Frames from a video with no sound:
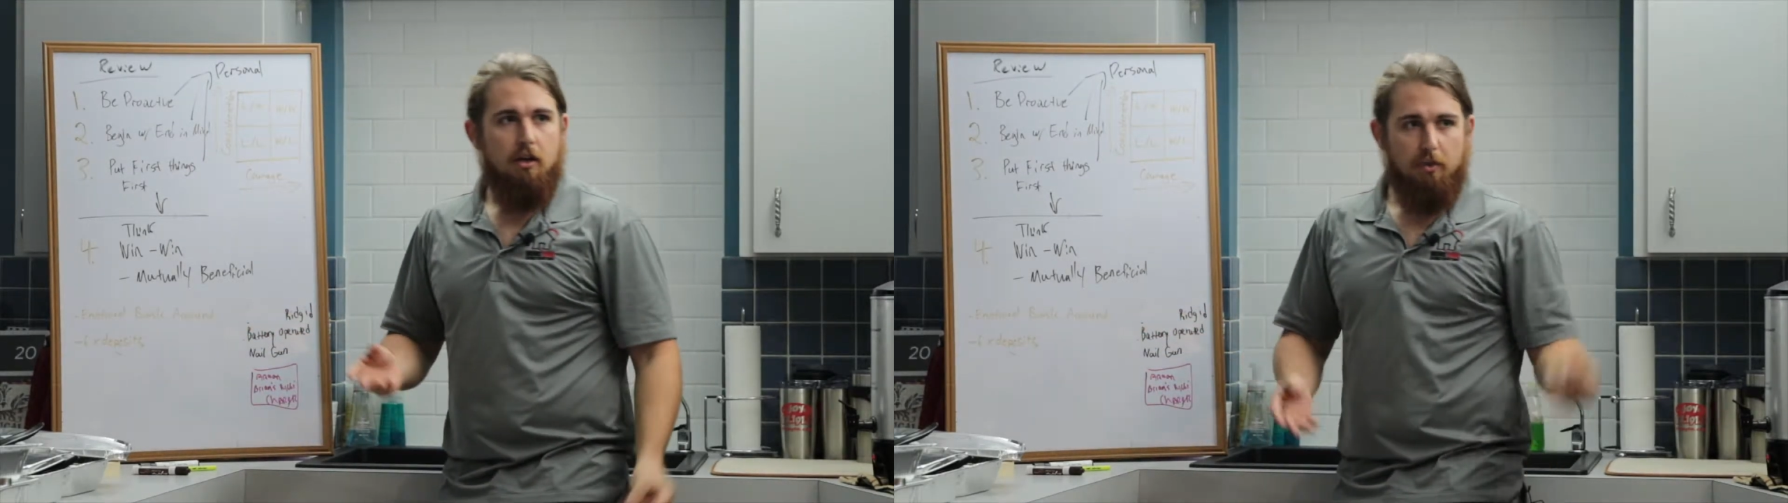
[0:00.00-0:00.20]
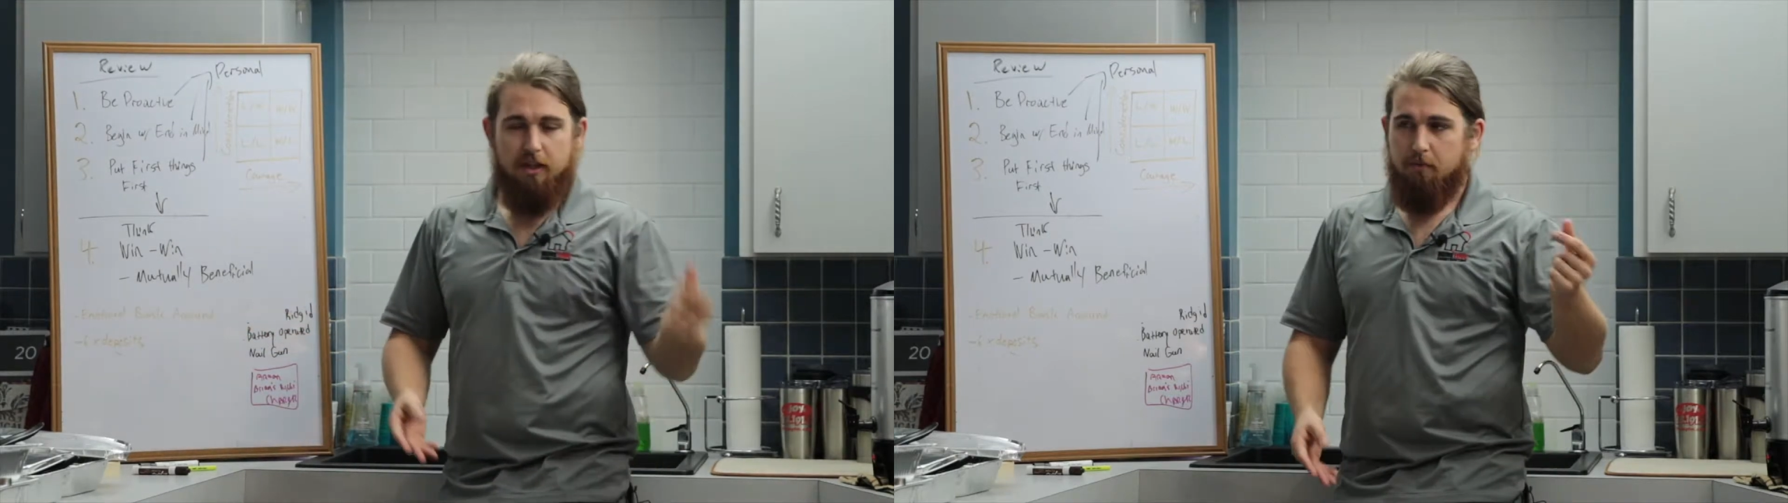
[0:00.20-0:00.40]

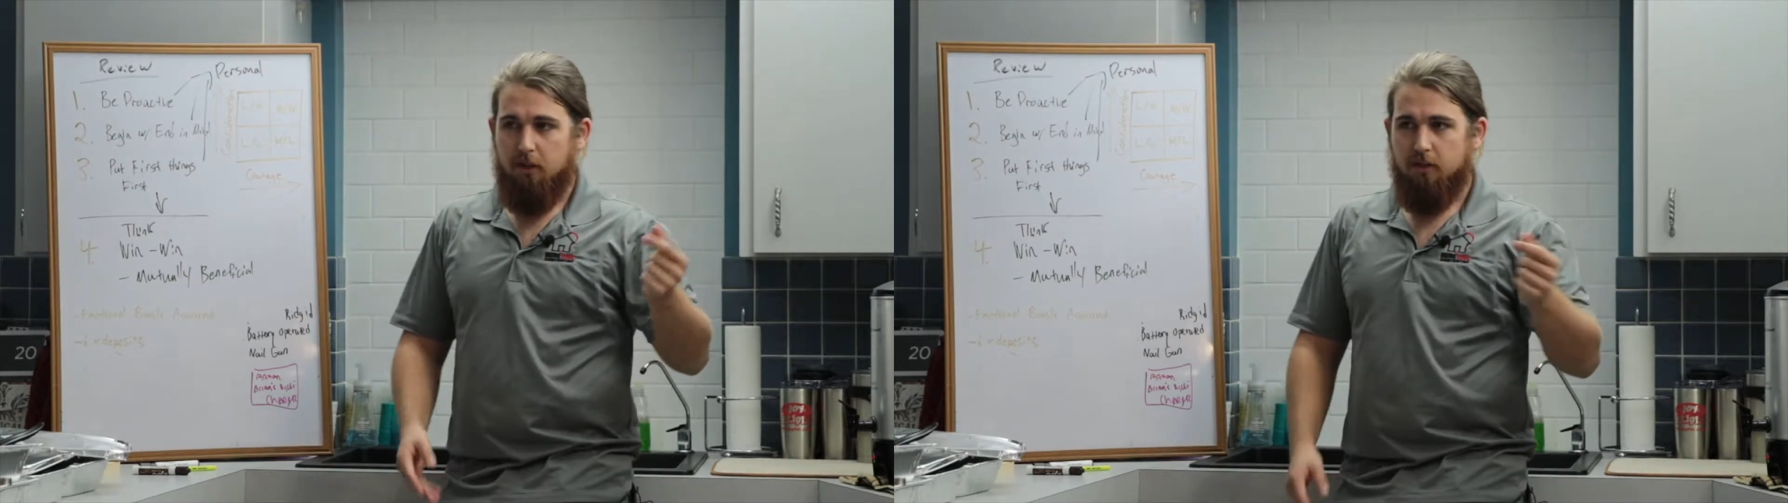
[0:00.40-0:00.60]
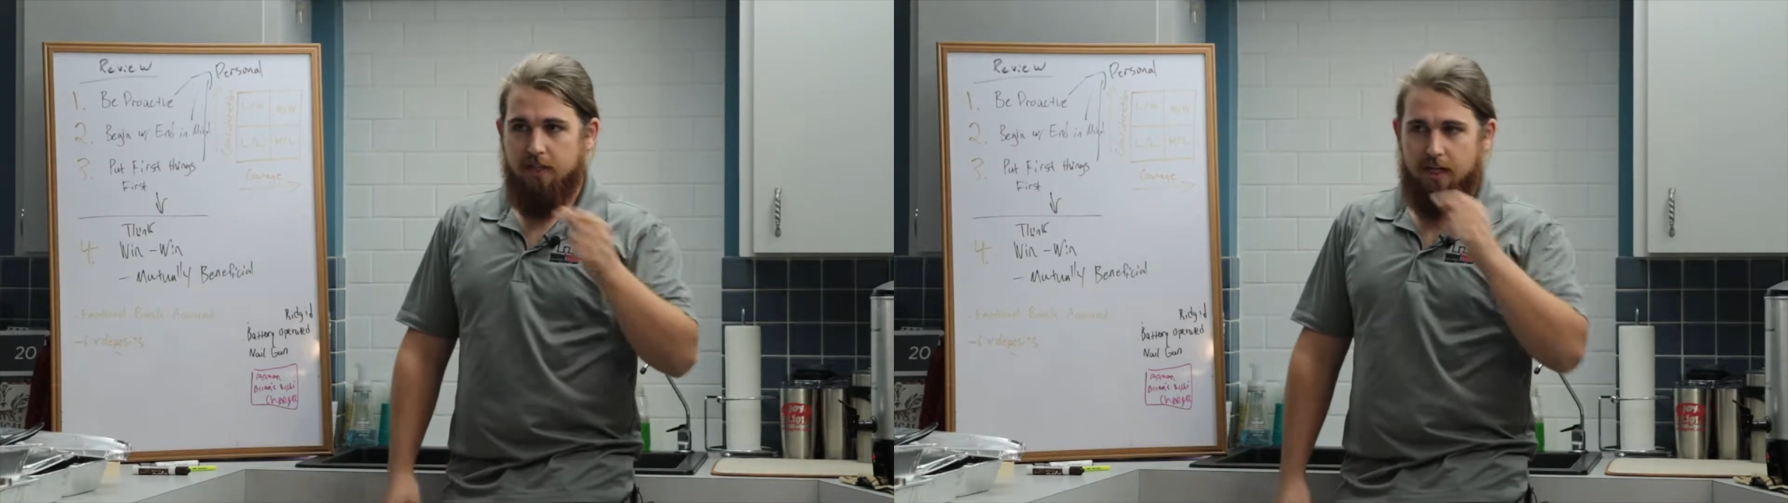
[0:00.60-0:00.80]
within
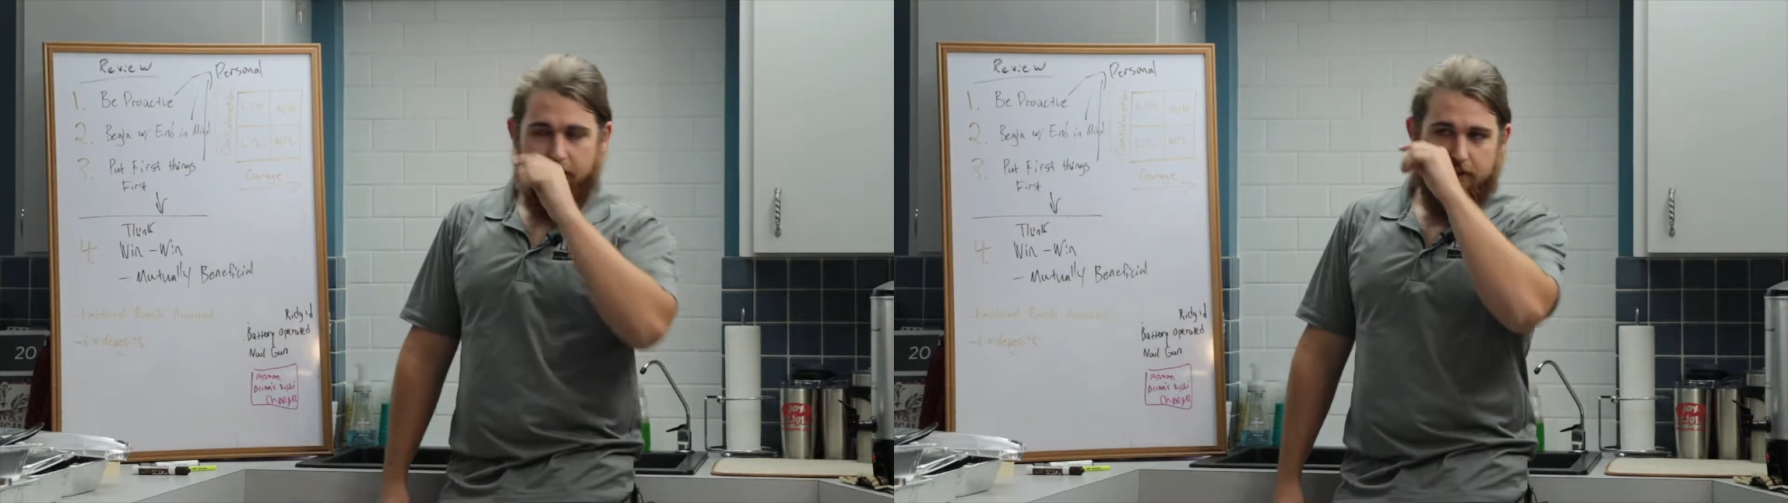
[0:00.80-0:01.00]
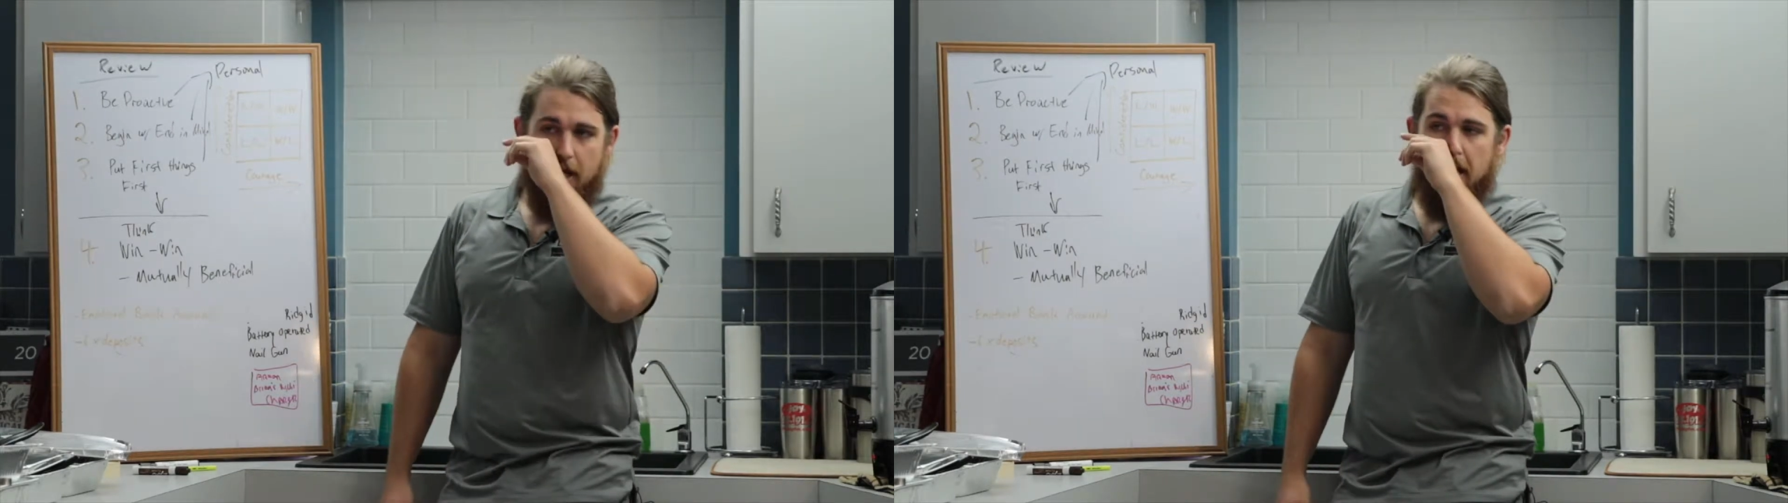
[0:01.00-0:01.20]

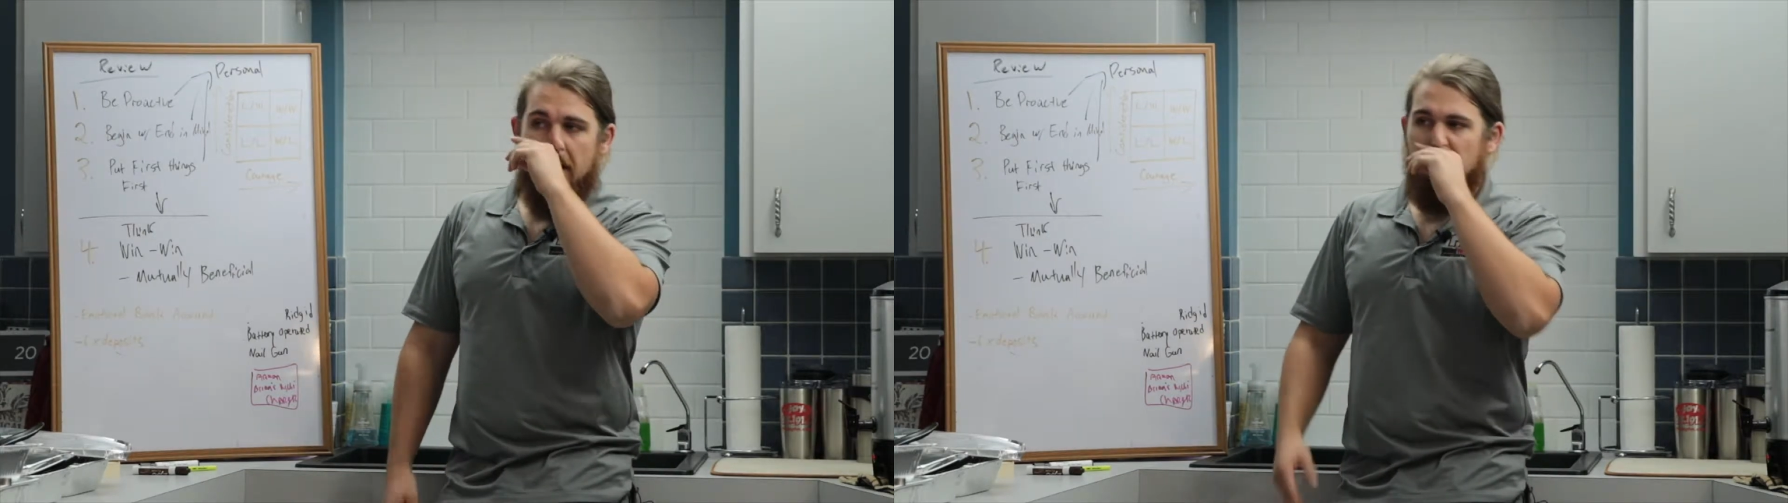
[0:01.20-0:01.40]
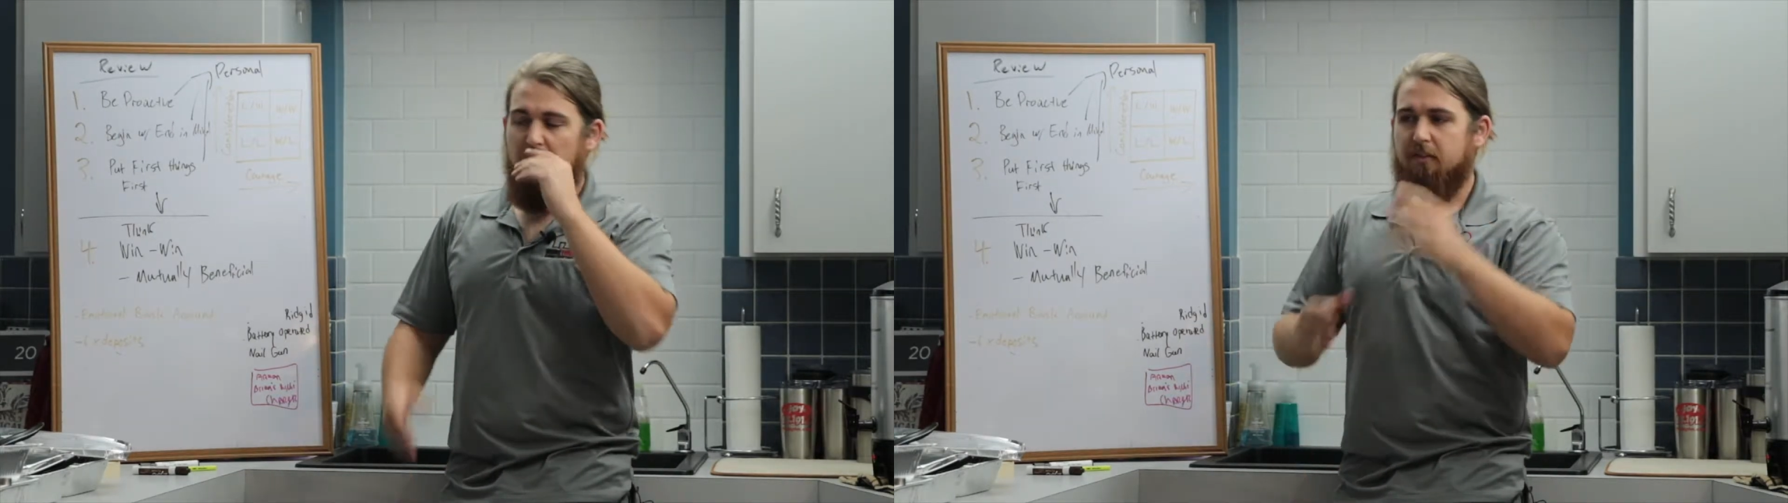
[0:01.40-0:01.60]
milliseconds.
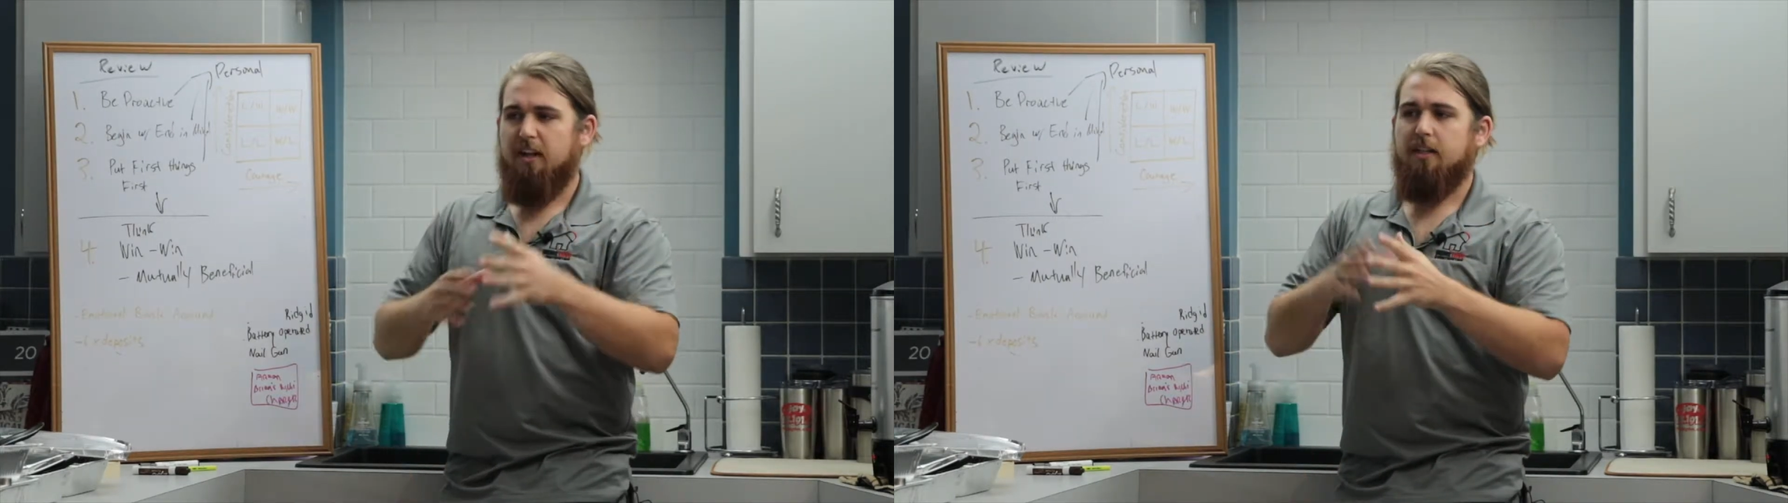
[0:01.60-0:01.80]
We live in a